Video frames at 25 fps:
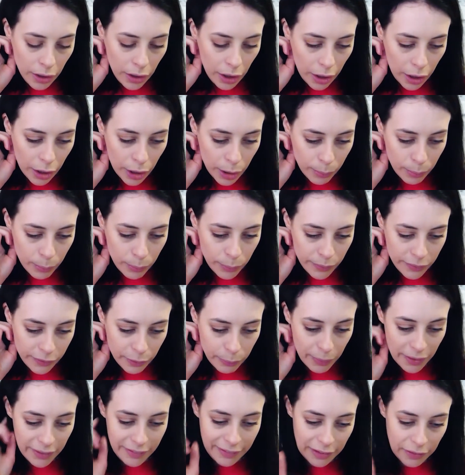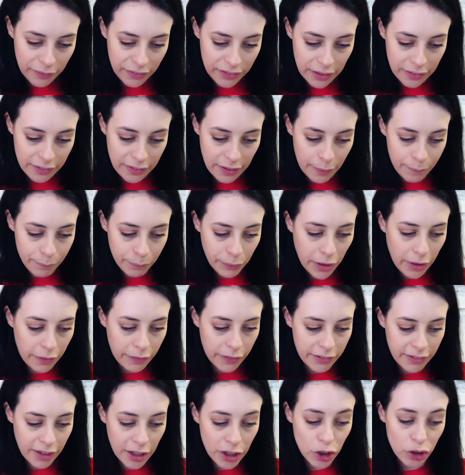So basically I've said that. And
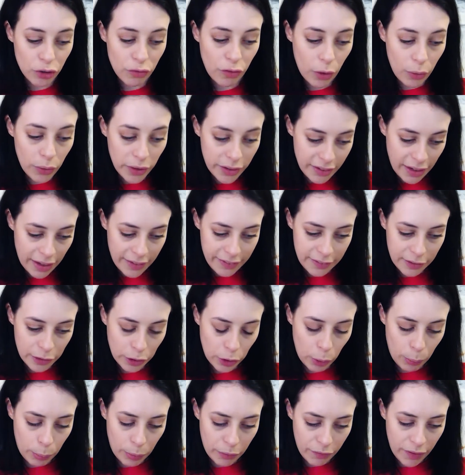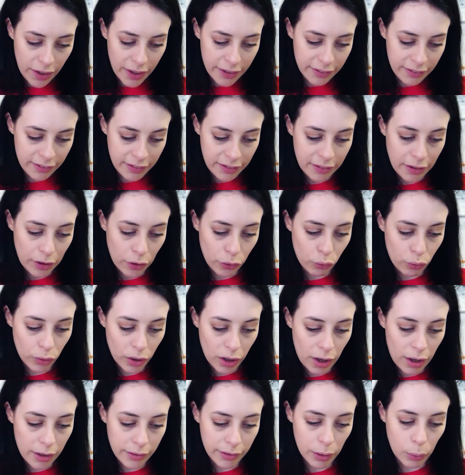the danger of only testing or providing details
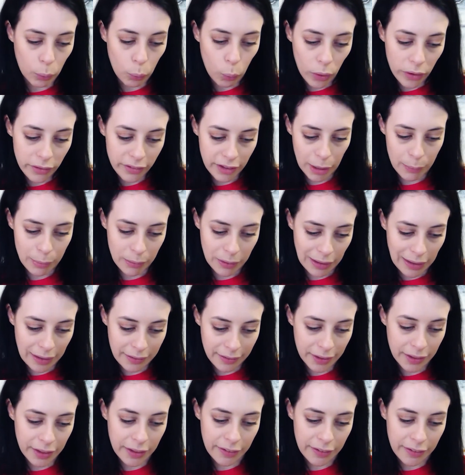regarding one type of cladding